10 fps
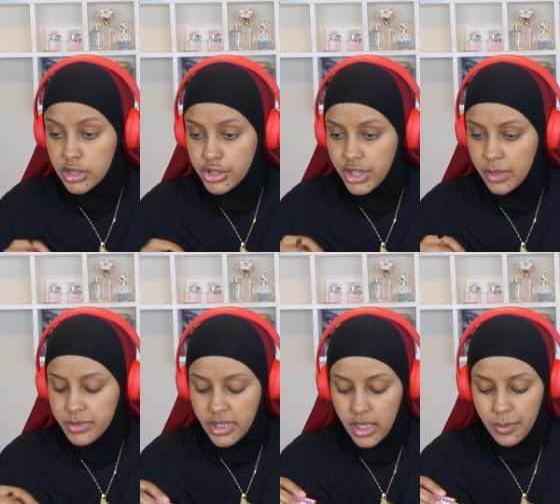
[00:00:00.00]
Shape
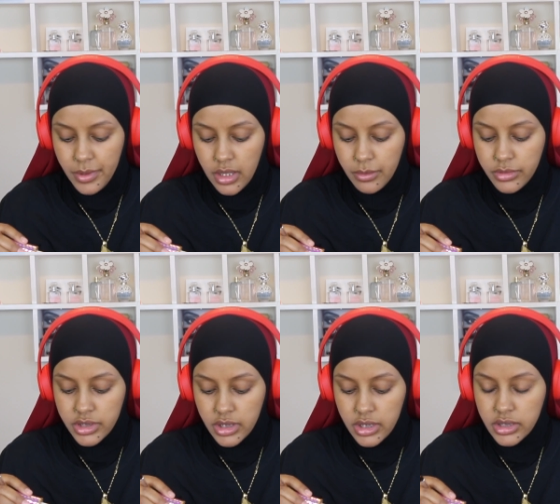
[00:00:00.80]
Tape and I'm
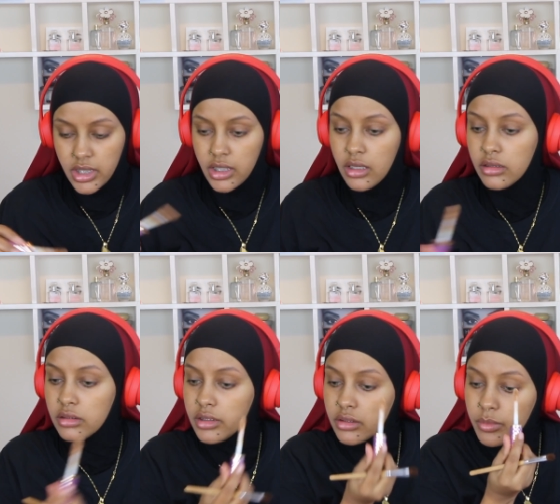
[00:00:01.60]
just going to take a
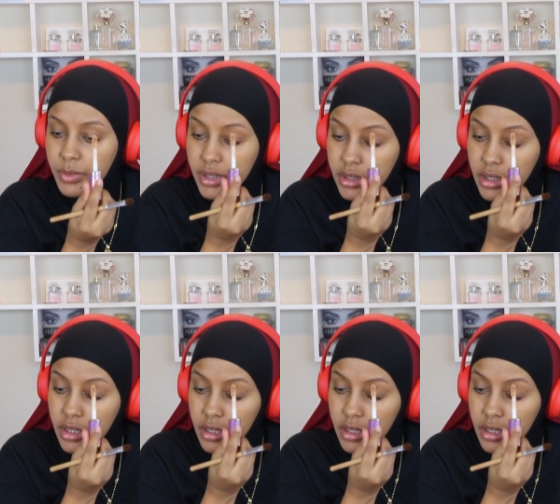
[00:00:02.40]
little bit